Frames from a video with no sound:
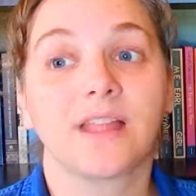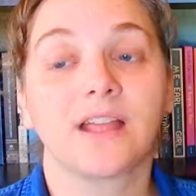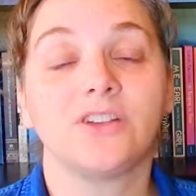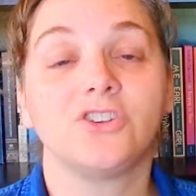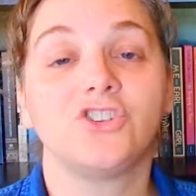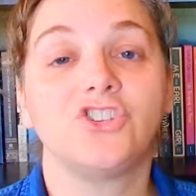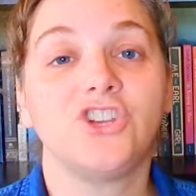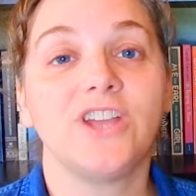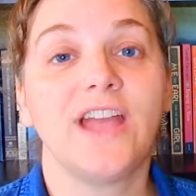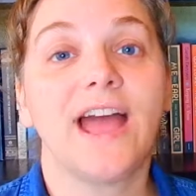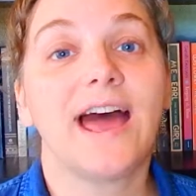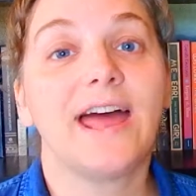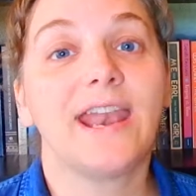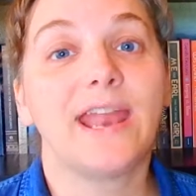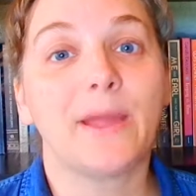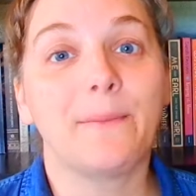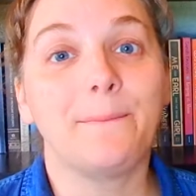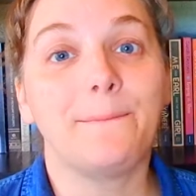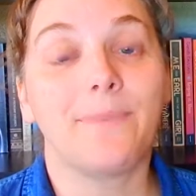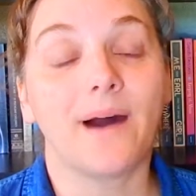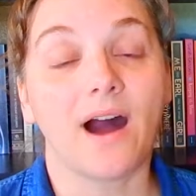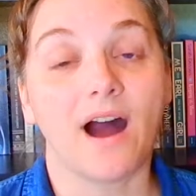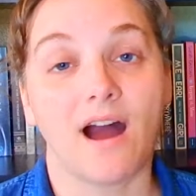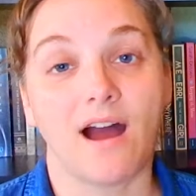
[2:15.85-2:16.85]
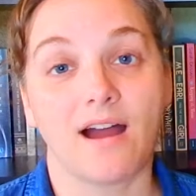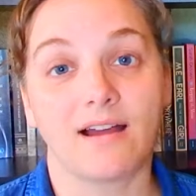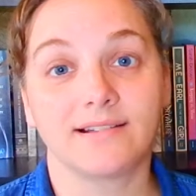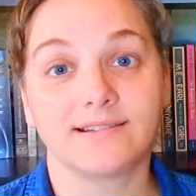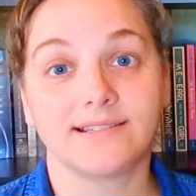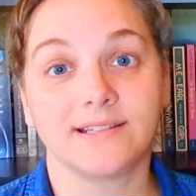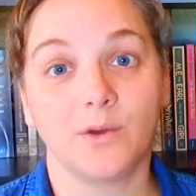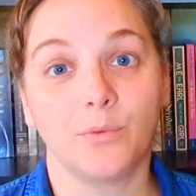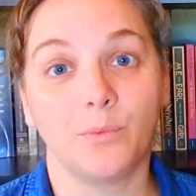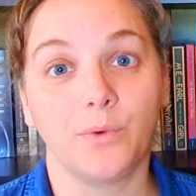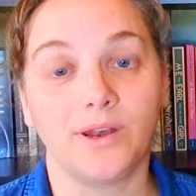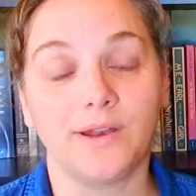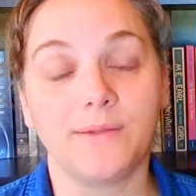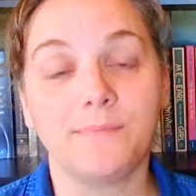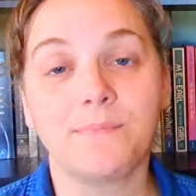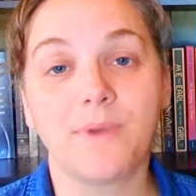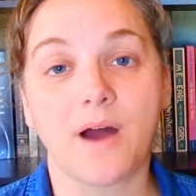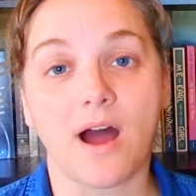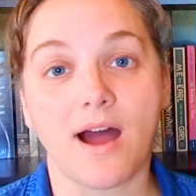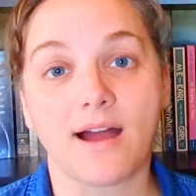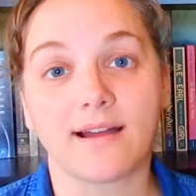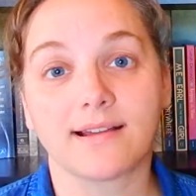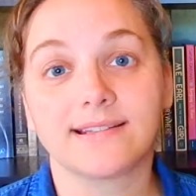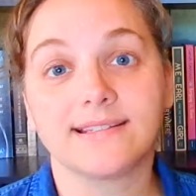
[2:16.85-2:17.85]
She had a box, a wooden
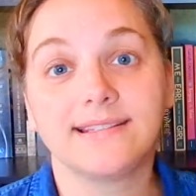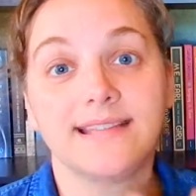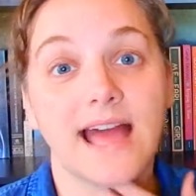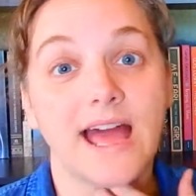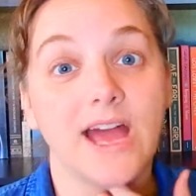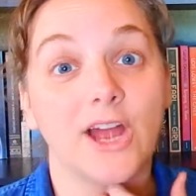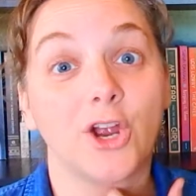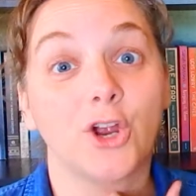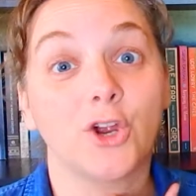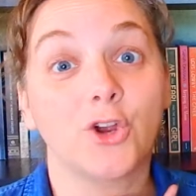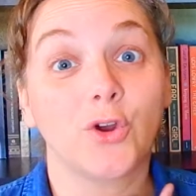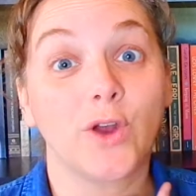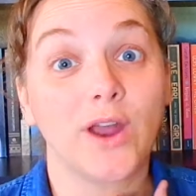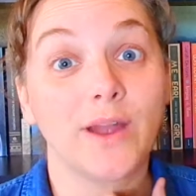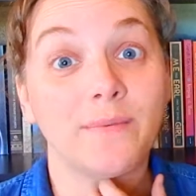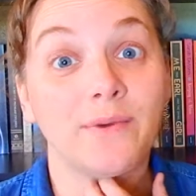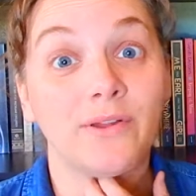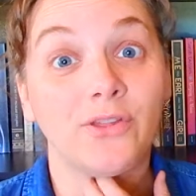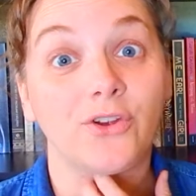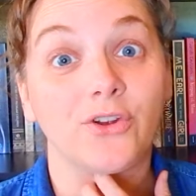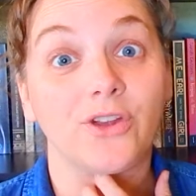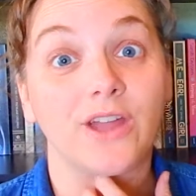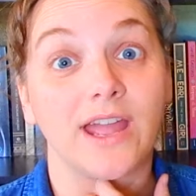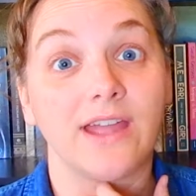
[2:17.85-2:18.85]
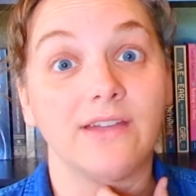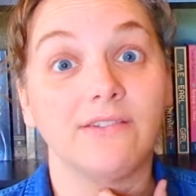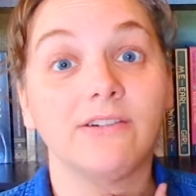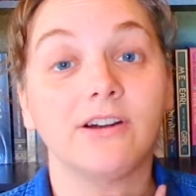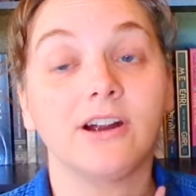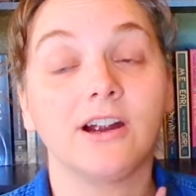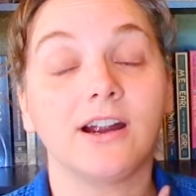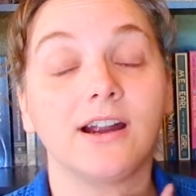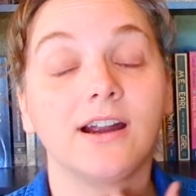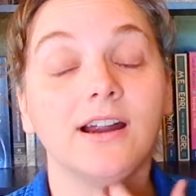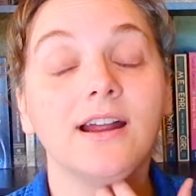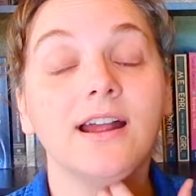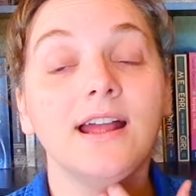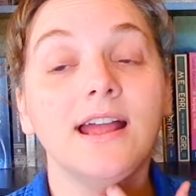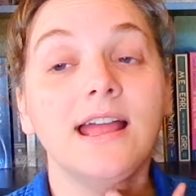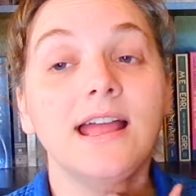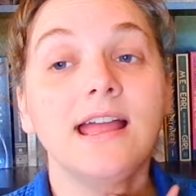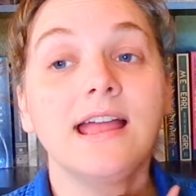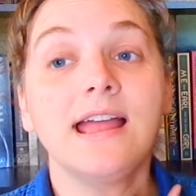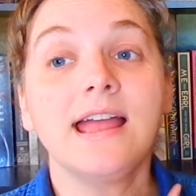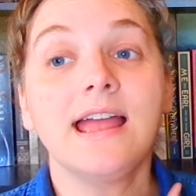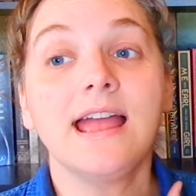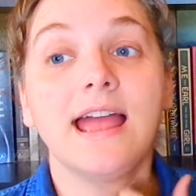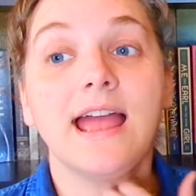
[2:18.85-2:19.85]
box that her grandmother gave her,
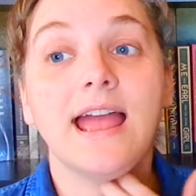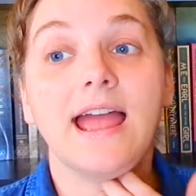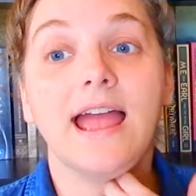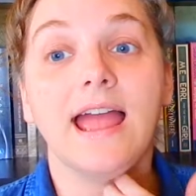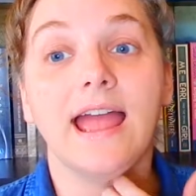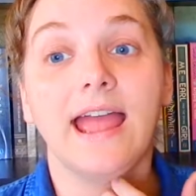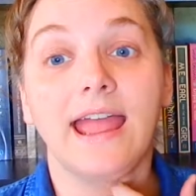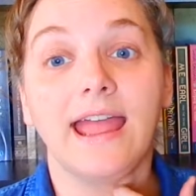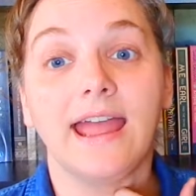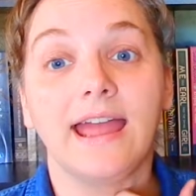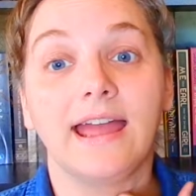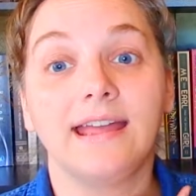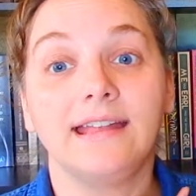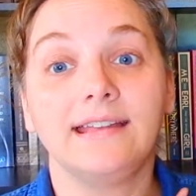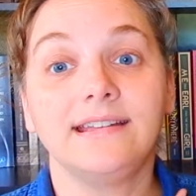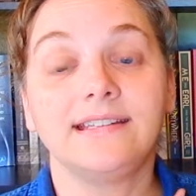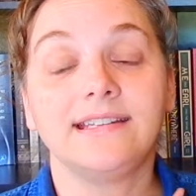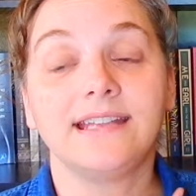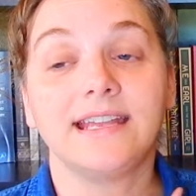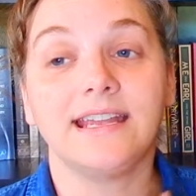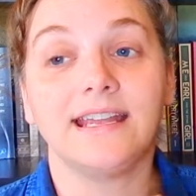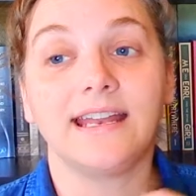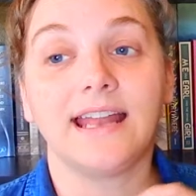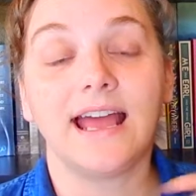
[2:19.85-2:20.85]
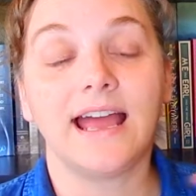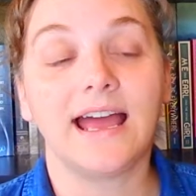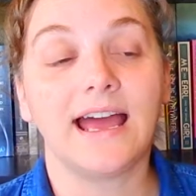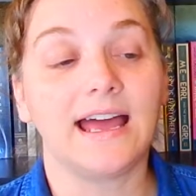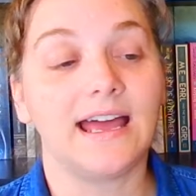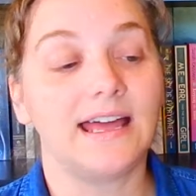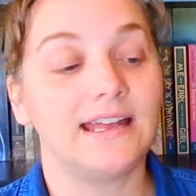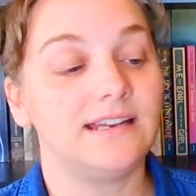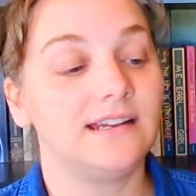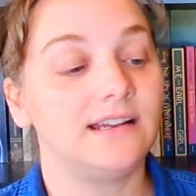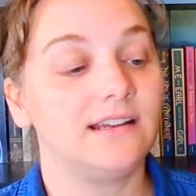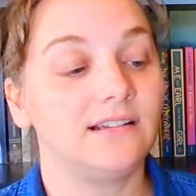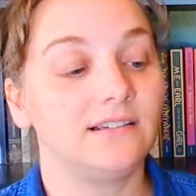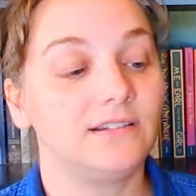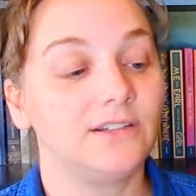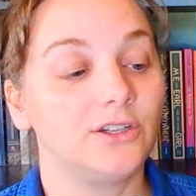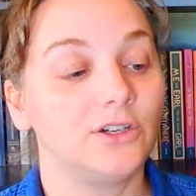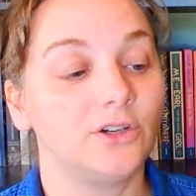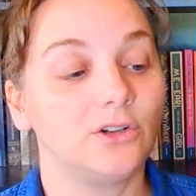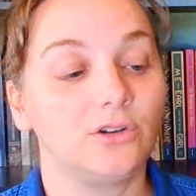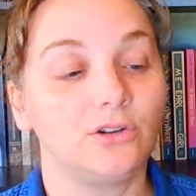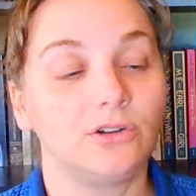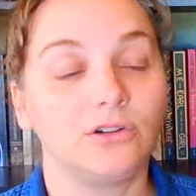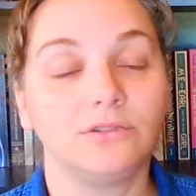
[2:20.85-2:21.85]
and it had
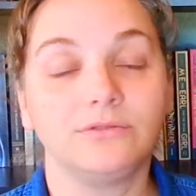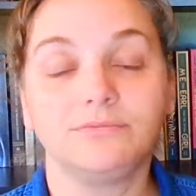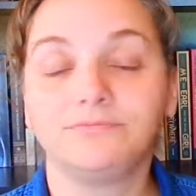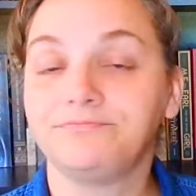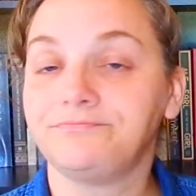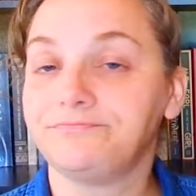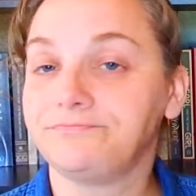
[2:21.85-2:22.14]
little